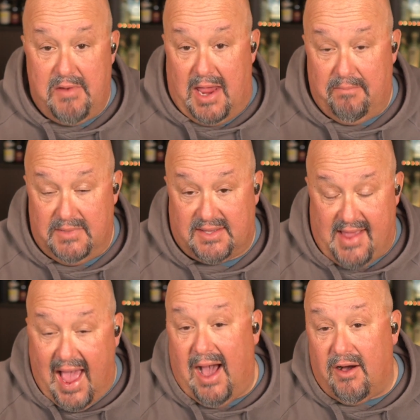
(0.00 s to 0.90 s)

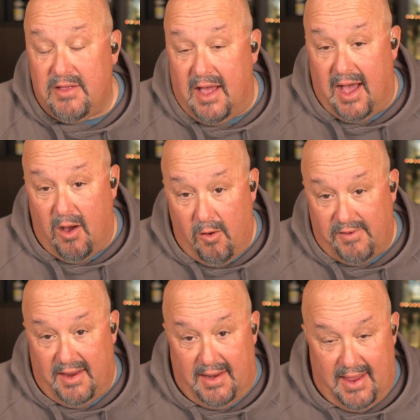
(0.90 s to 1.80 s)
mezcal,
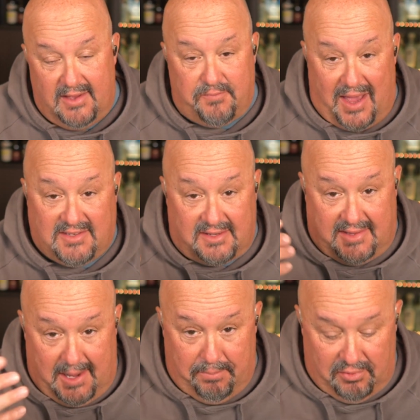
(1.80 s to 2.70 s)
Joven is
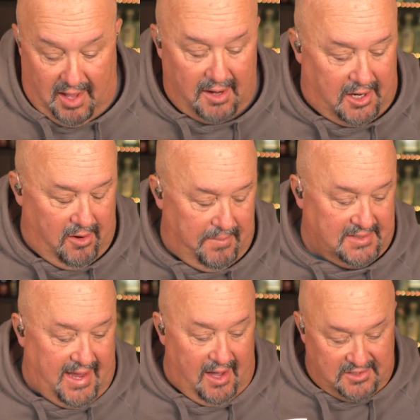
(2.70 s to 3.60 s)
basically a Blanco in
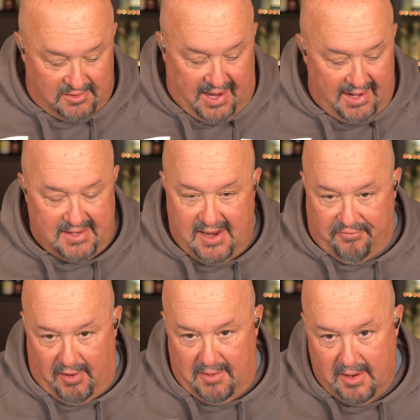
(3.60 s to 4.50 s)
mezcal, so it's kind of
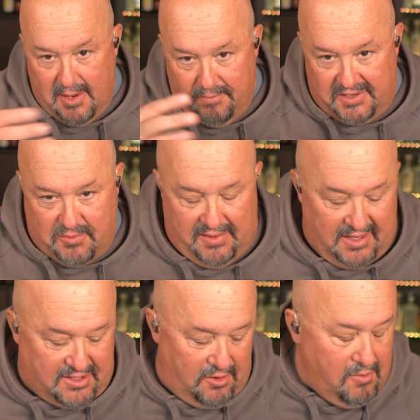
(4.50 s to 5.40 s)
different between the
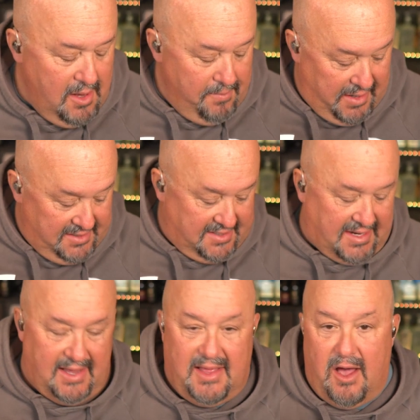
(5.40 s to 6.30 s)
two. But in
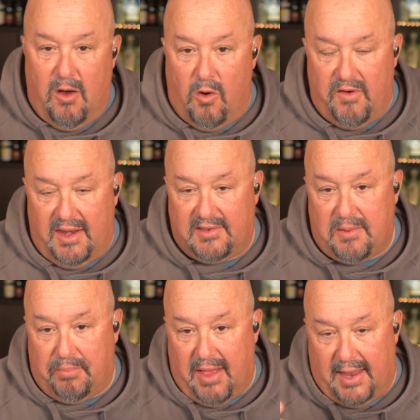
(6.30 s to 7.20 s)
tequila, a Joven is a
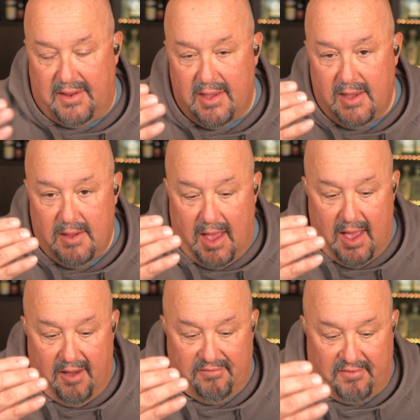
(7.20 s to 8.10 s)
blend
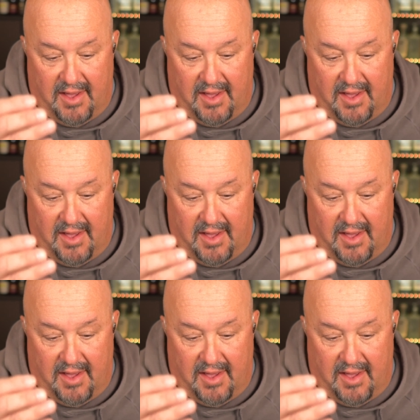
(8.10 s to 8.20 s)
of